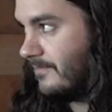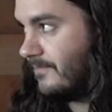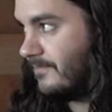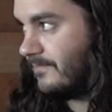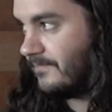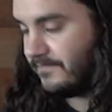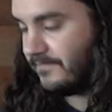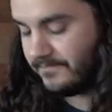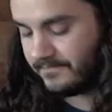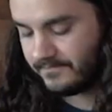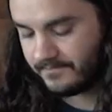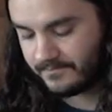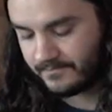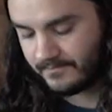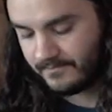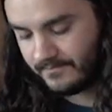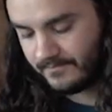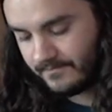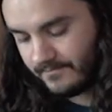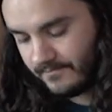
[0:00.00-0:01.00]

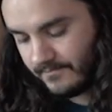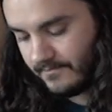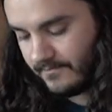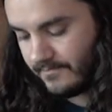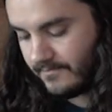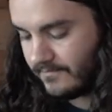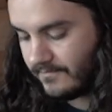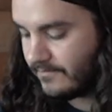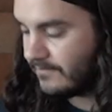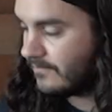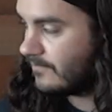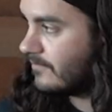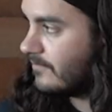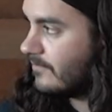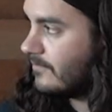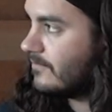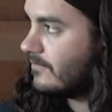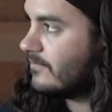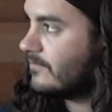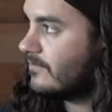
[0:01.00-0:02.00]

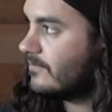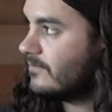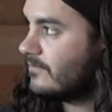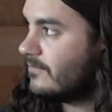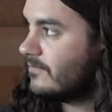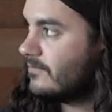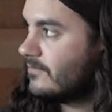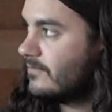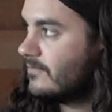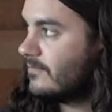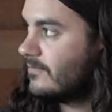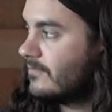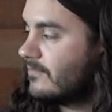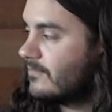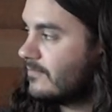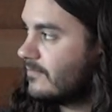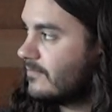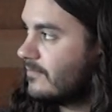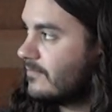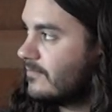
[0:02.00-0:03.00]

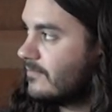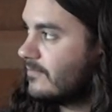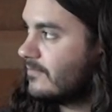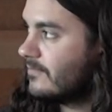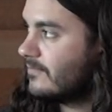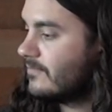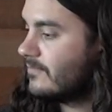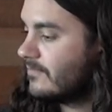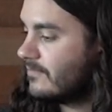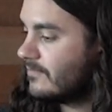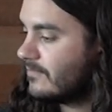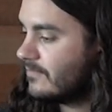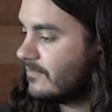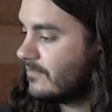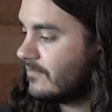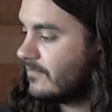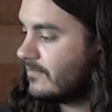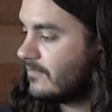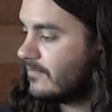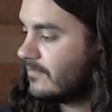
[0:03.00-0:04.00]

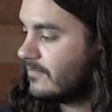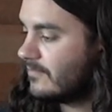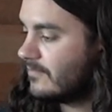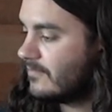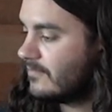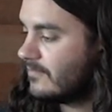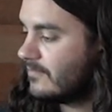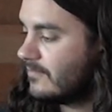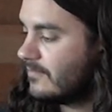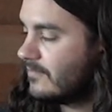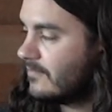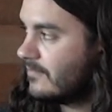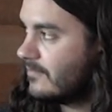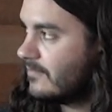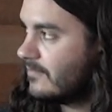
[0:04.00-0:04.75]
This person isn't speaking.